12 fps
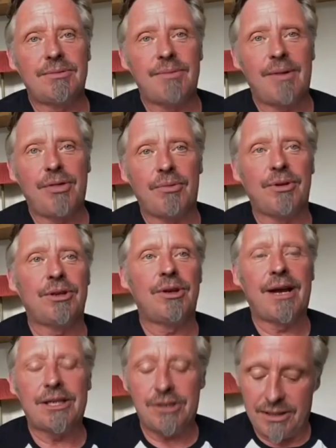I thought,
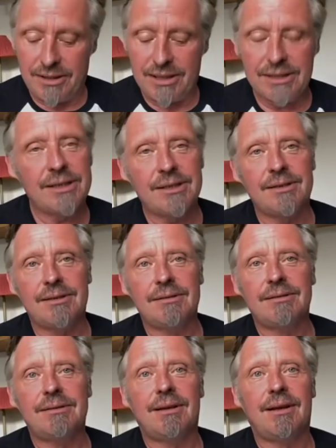actually, this isn't
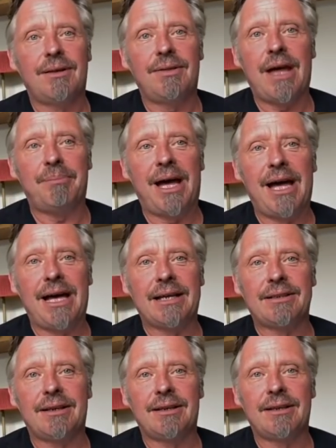that
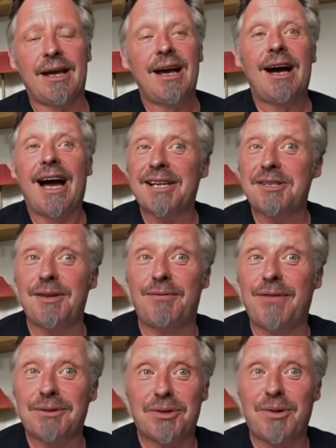bad. And I actually
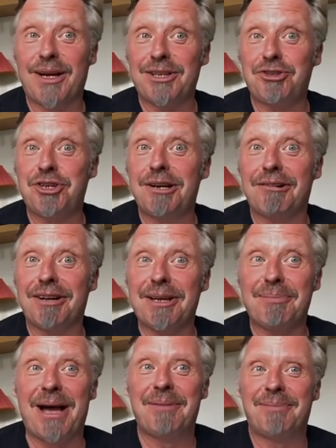felt quite cheery
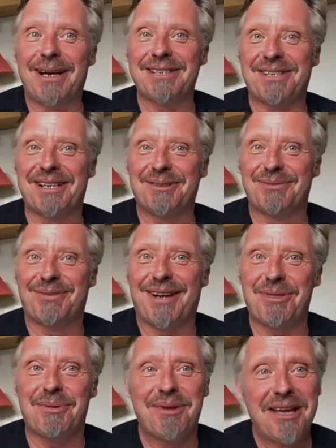about myself. Wow.
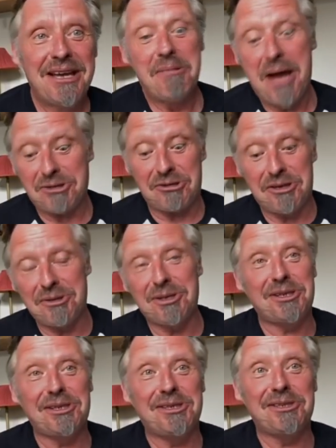I thought, actually,
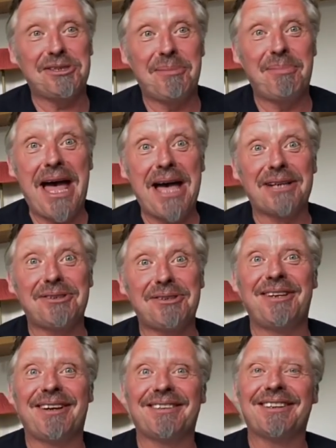this isn't so bad,
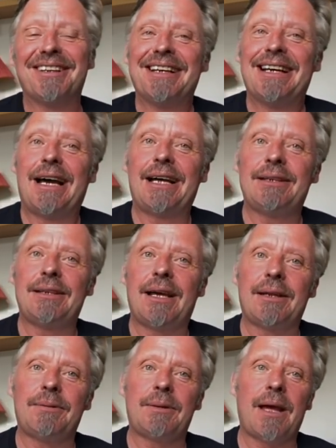Wow. And
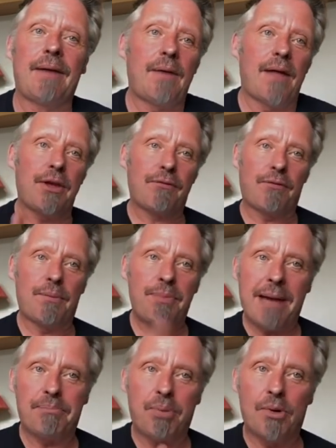I think from
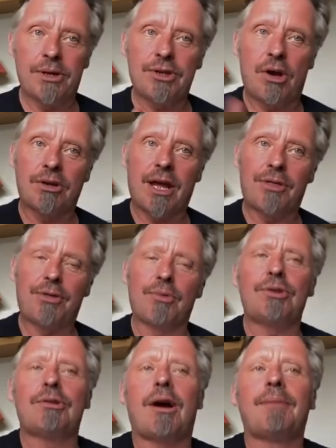that point on, I
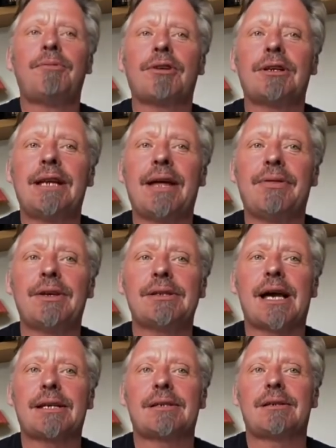thought, I'm not going to let
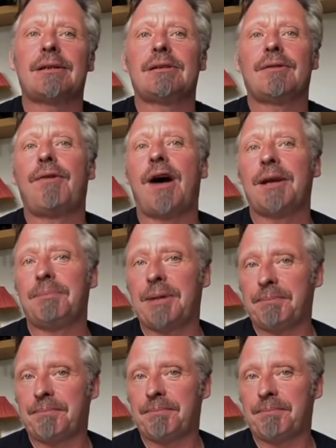this accident define me.